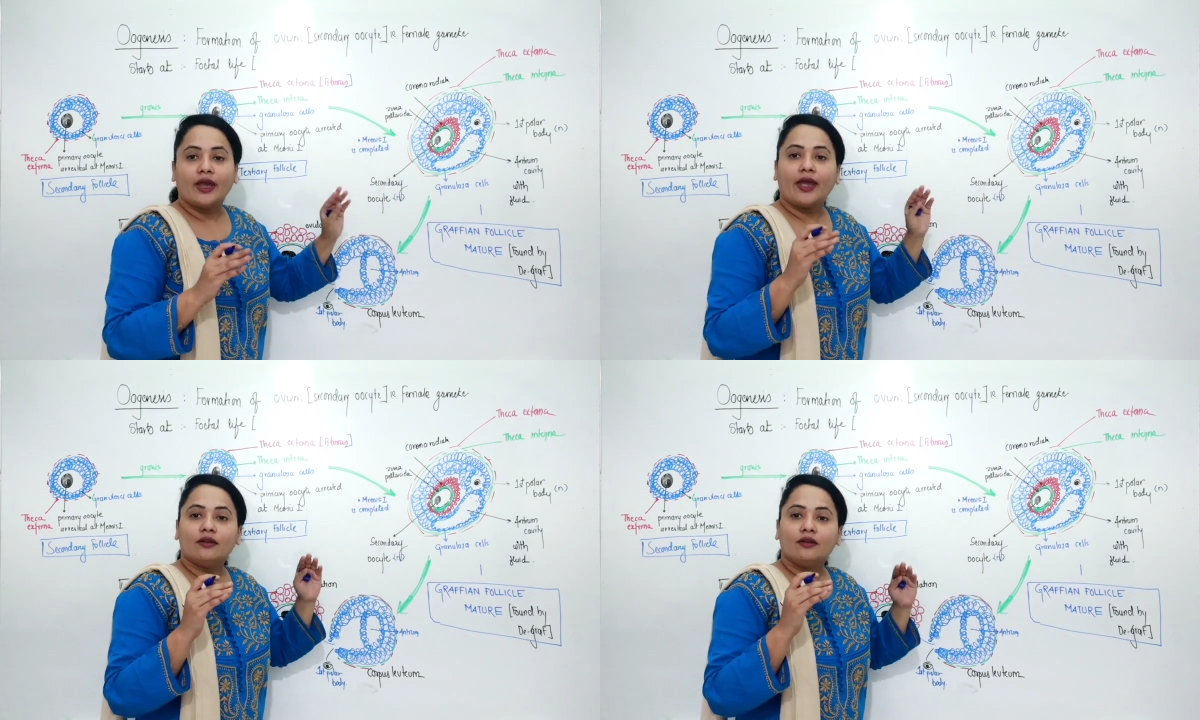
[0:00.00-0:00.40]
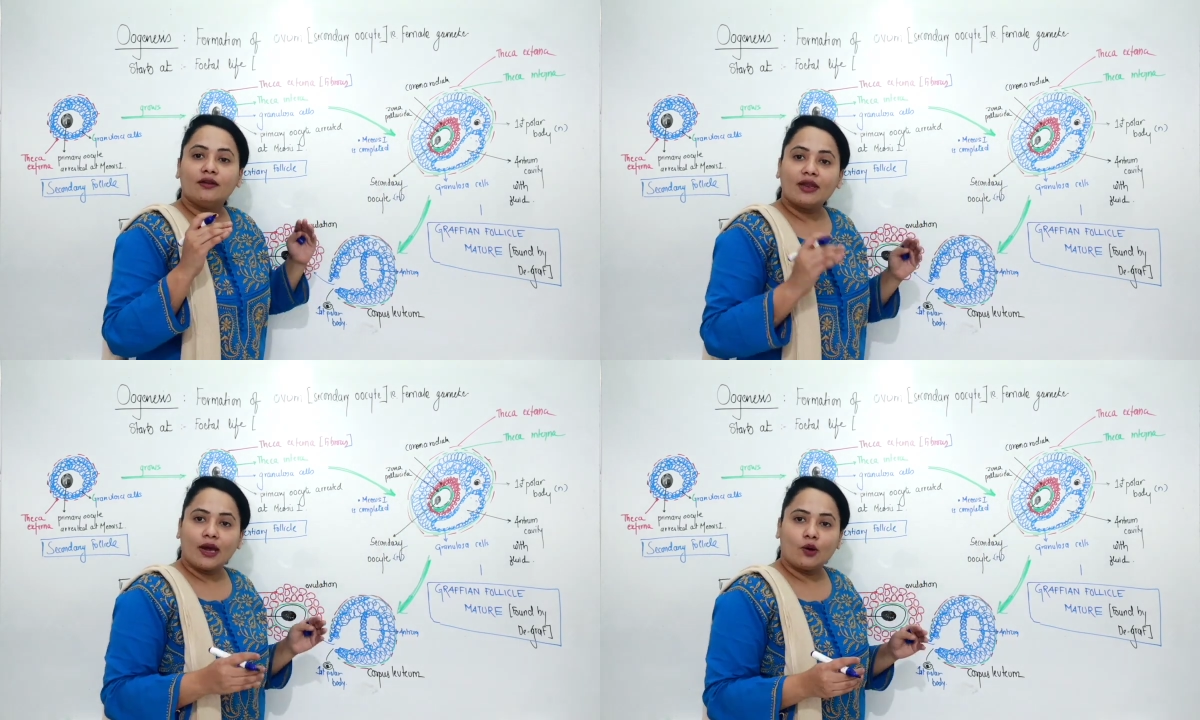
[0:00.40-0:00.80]

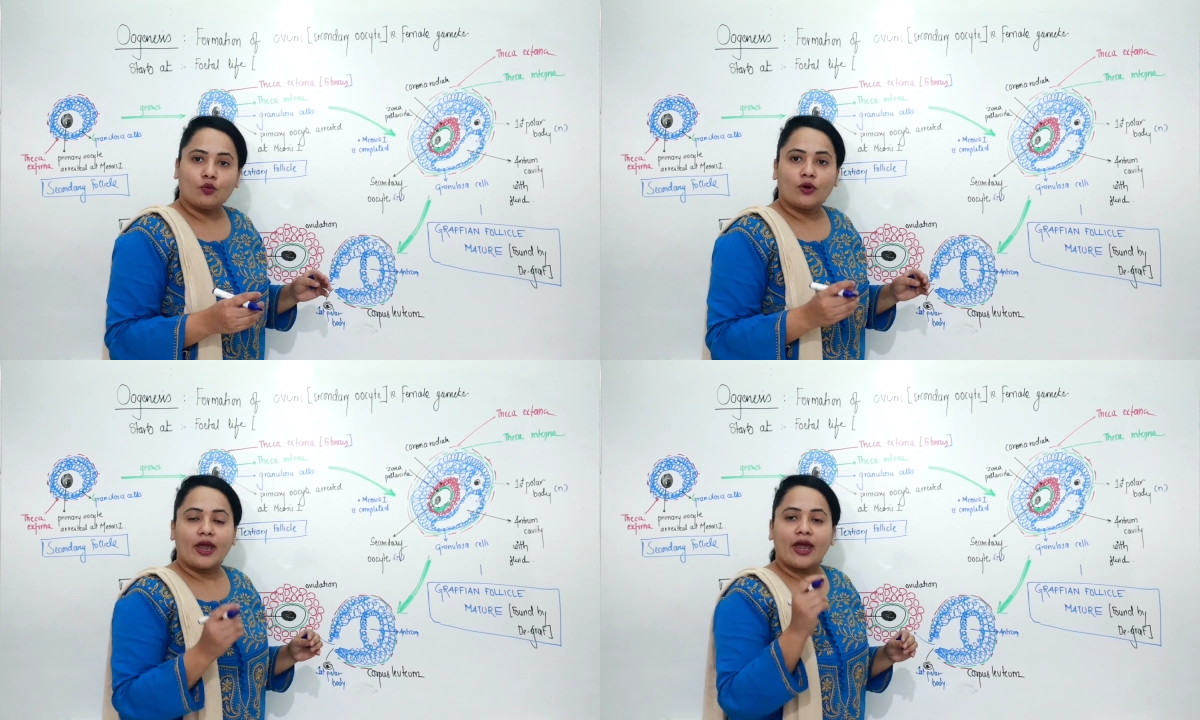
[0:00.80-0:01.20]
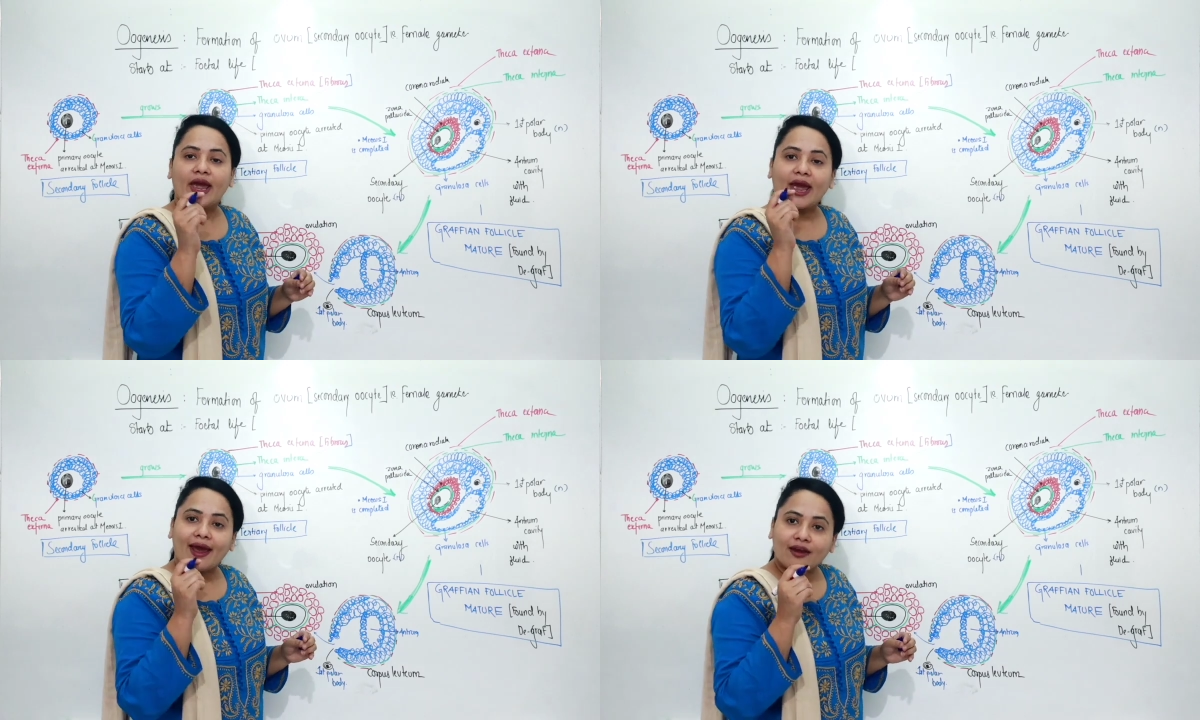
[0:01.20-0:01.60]
And now
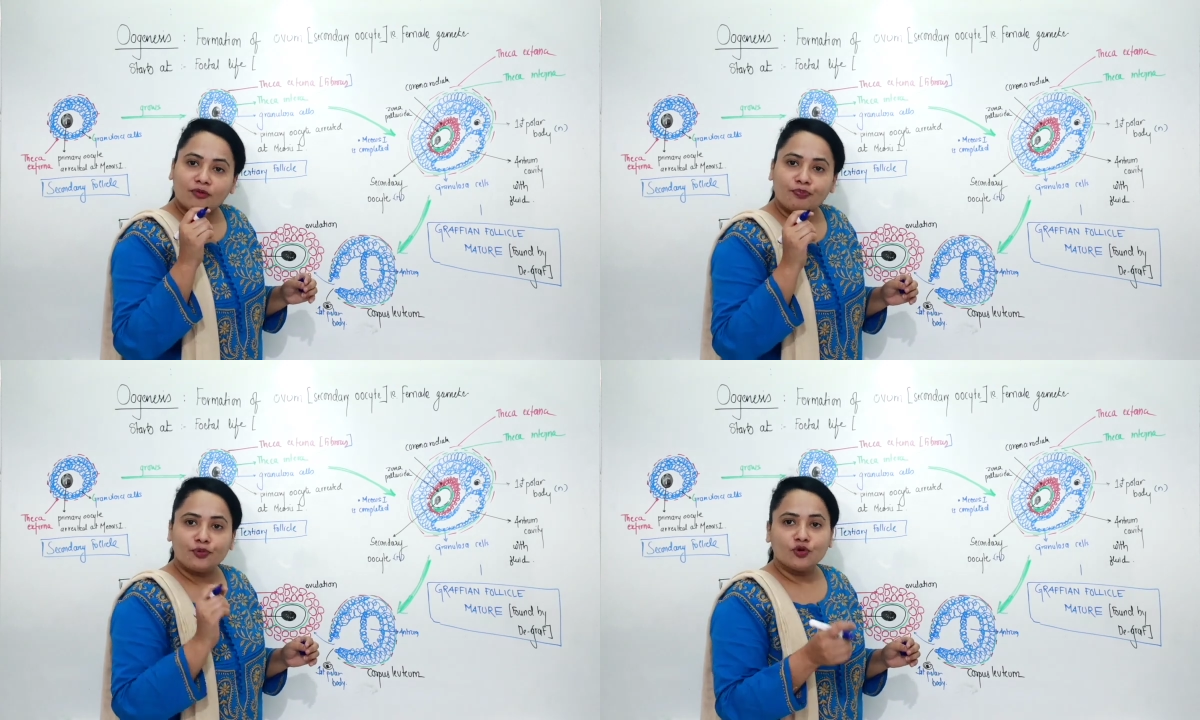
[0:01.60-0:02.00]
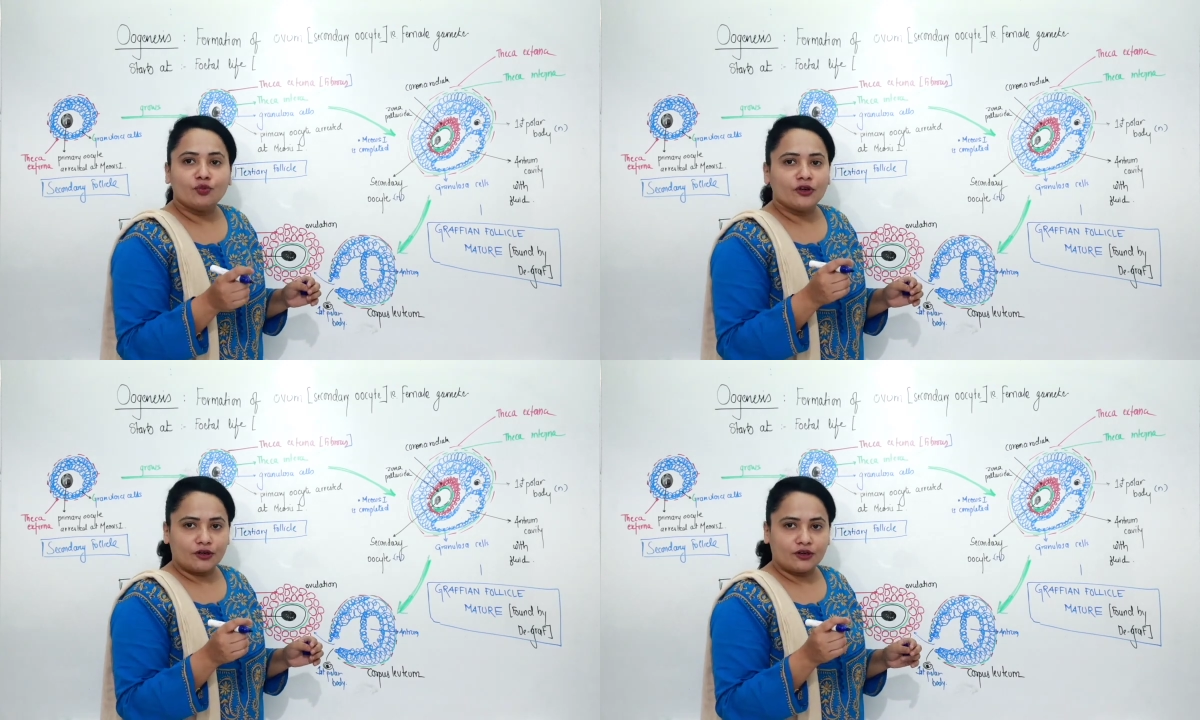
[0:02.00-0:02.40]
at
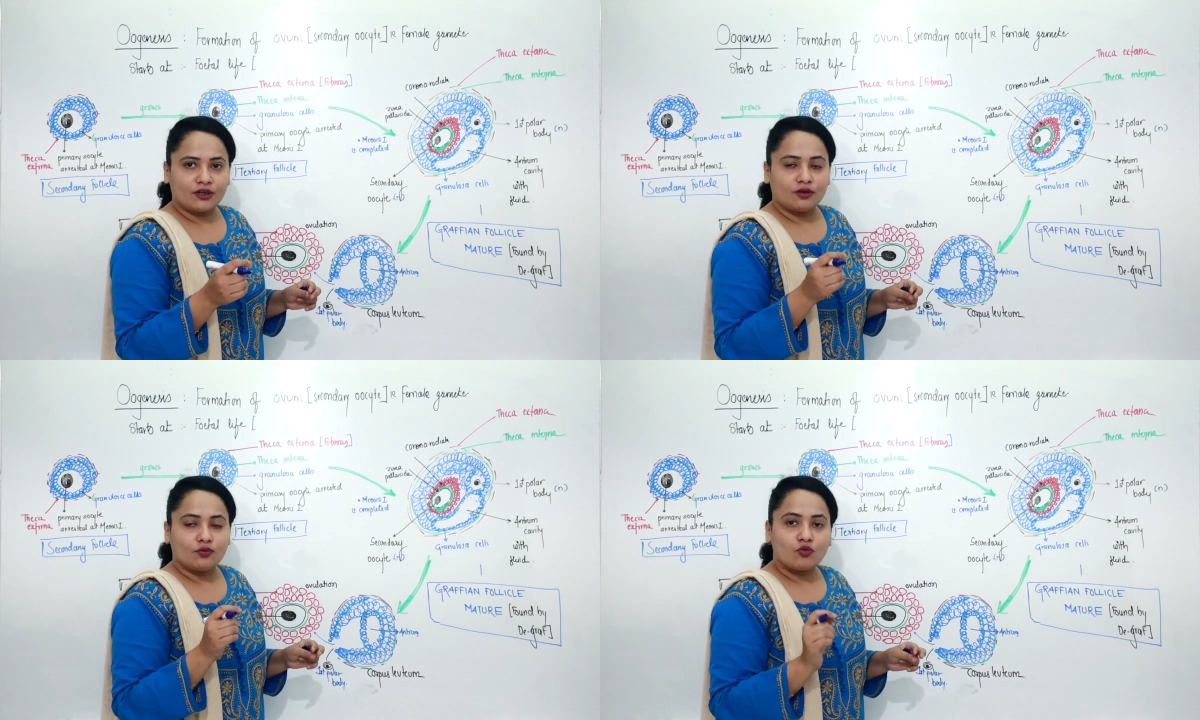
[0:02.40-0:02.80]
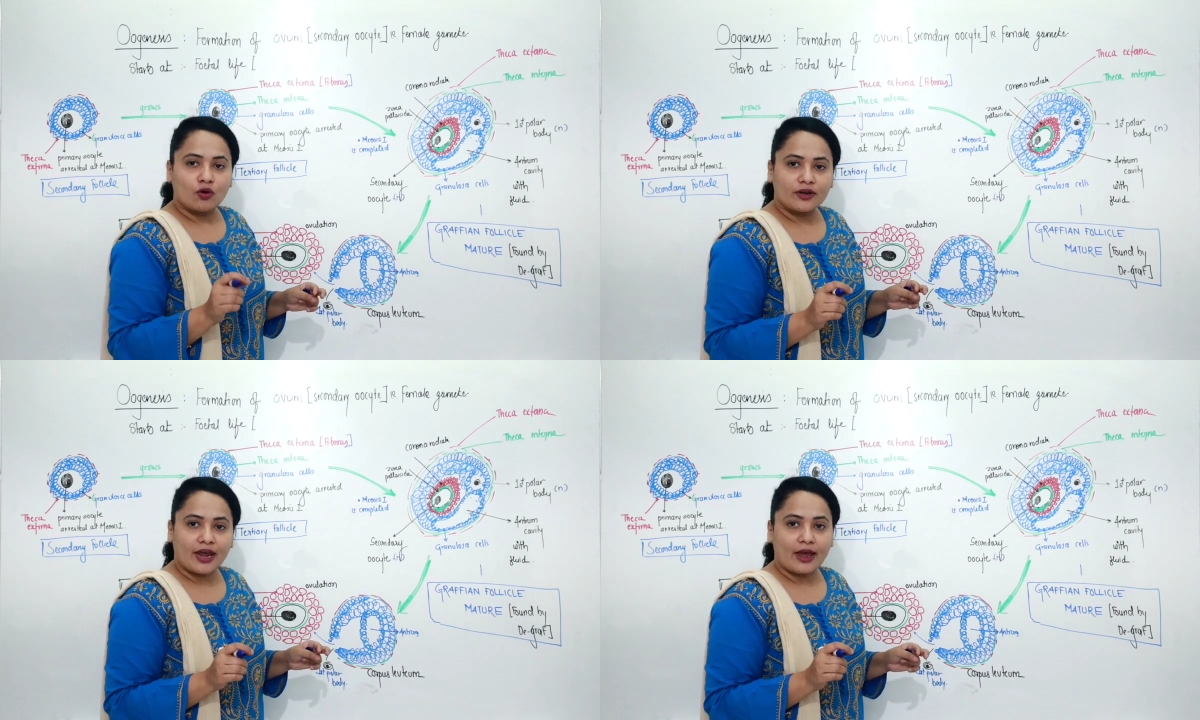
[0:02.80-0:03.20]
puberty,
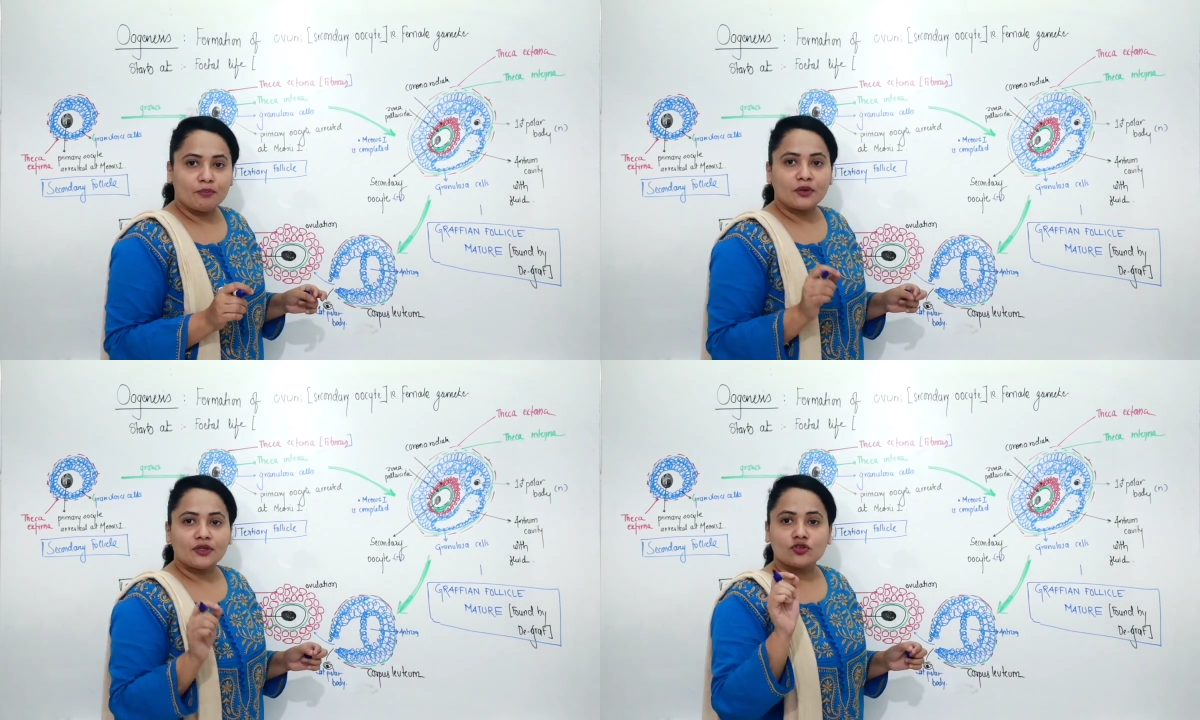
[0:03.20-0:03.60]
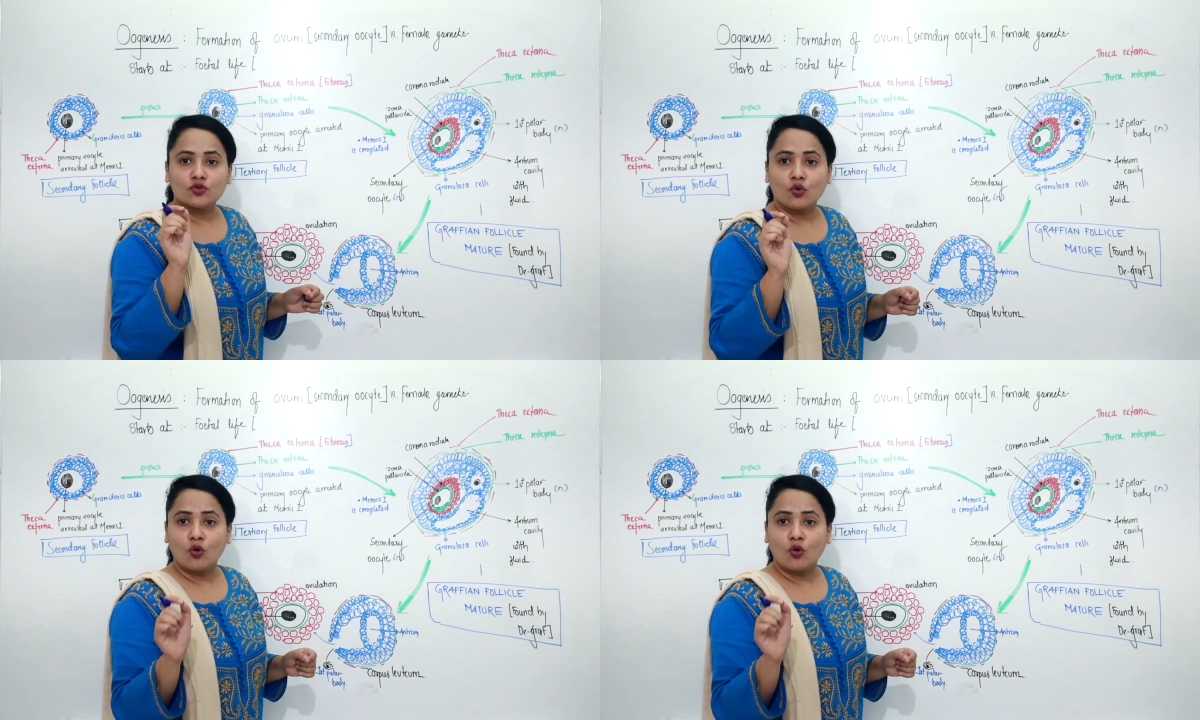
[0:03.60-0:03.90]
what happens?